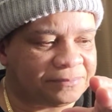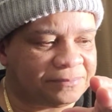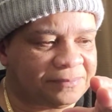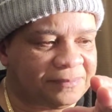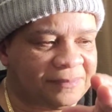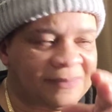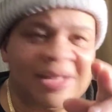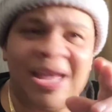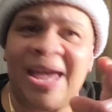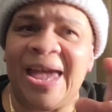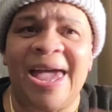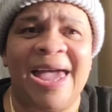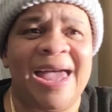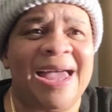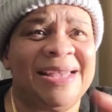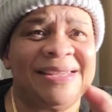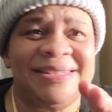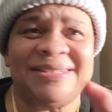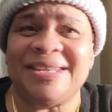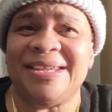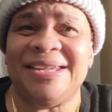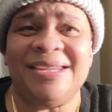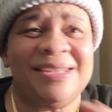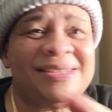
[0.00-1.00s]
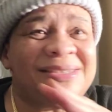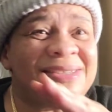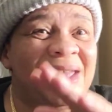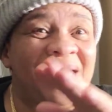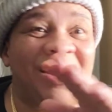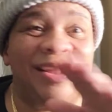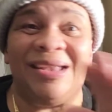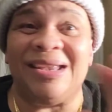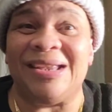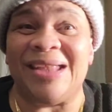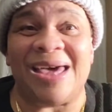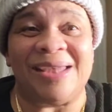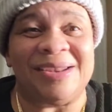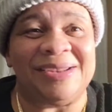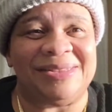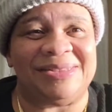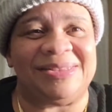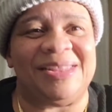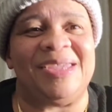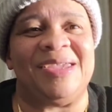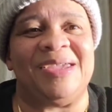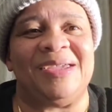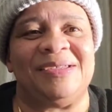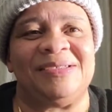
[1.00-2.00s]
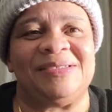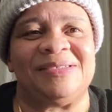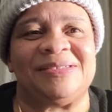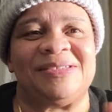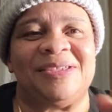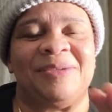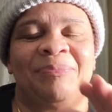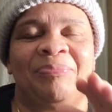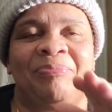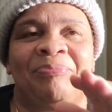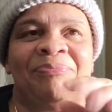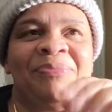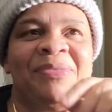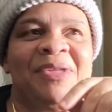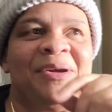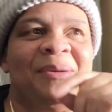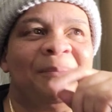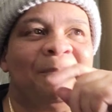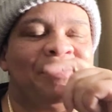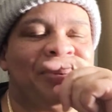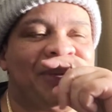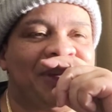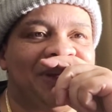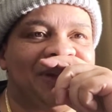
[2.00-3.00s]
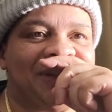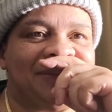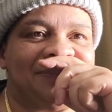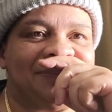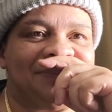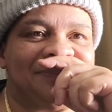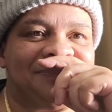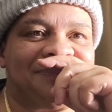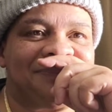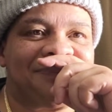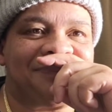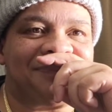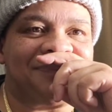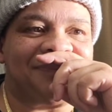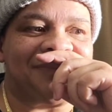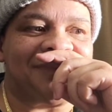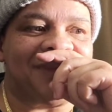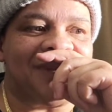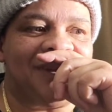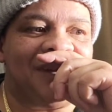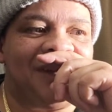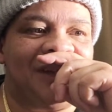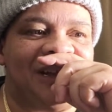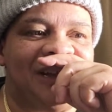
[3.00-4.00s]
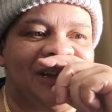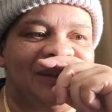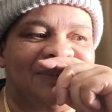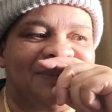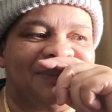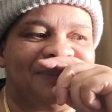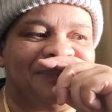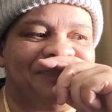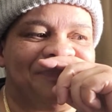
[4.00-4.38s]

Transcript: as is a lot of things, but, um,